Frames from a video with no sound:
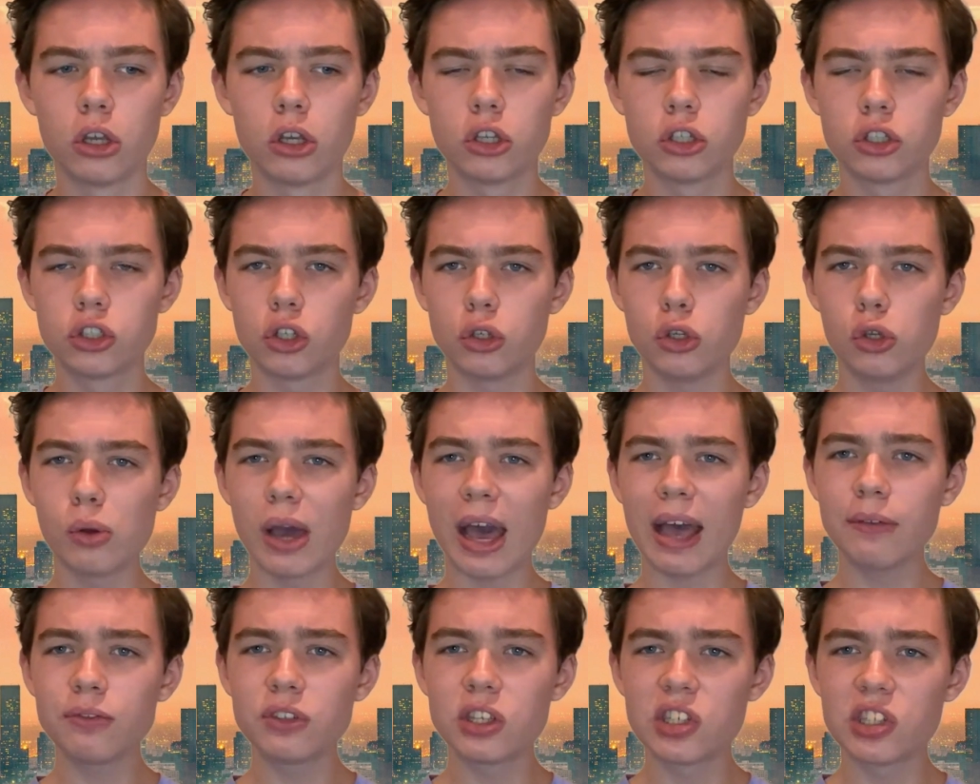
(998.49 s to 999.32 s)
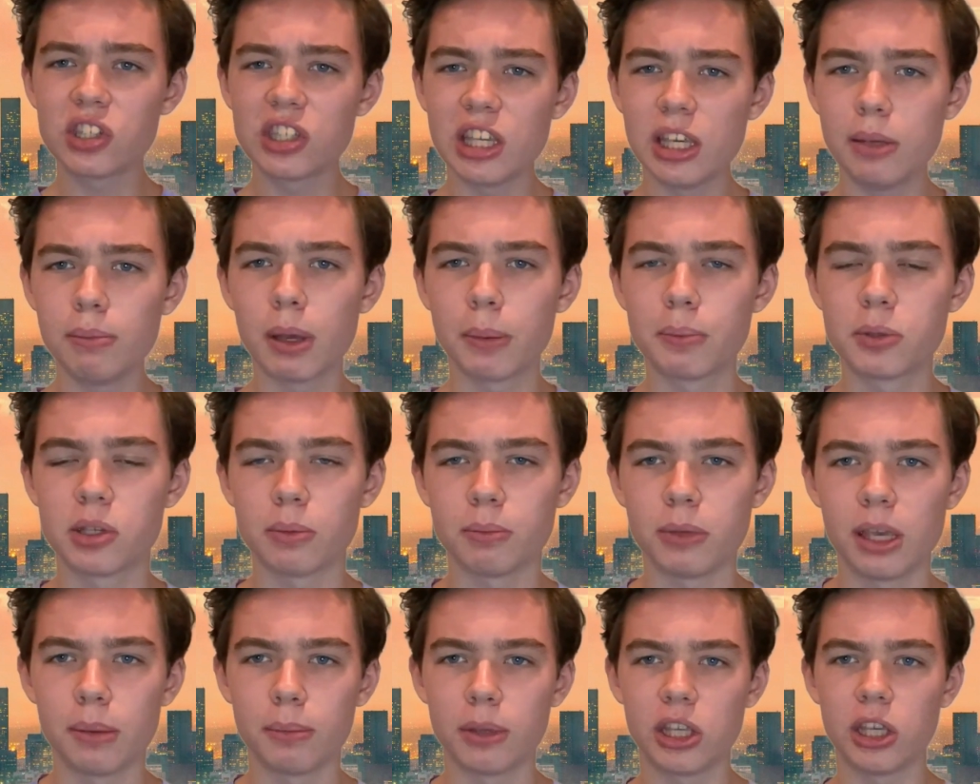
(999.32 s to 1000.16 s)
So you have to scheme up
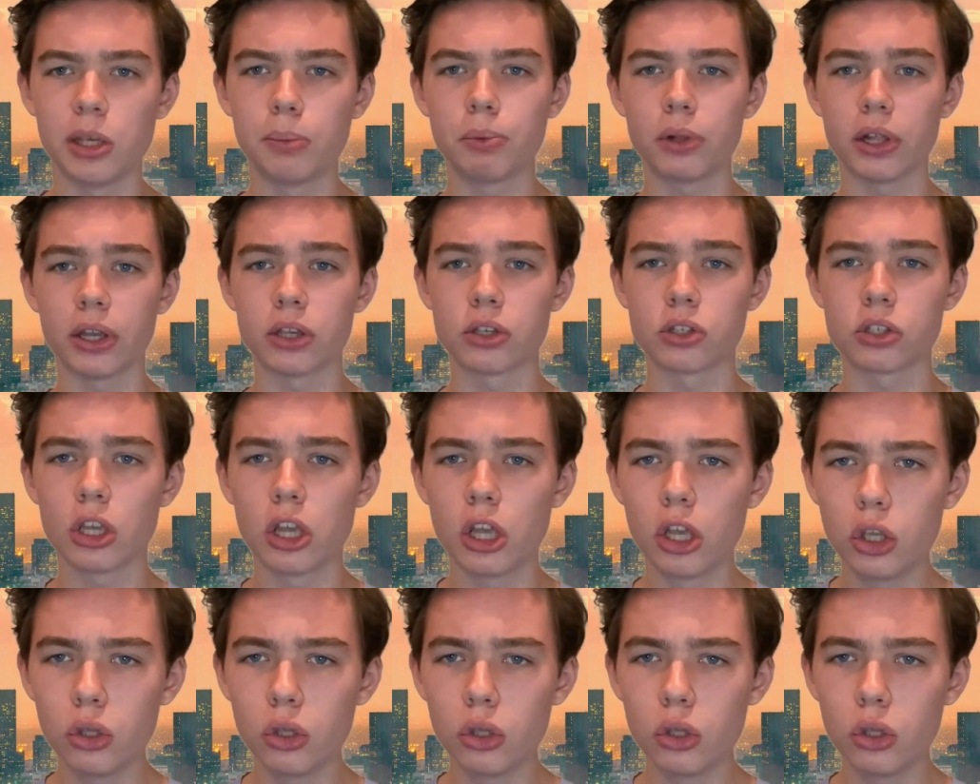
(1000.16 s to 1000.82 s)
some gimmicky plays.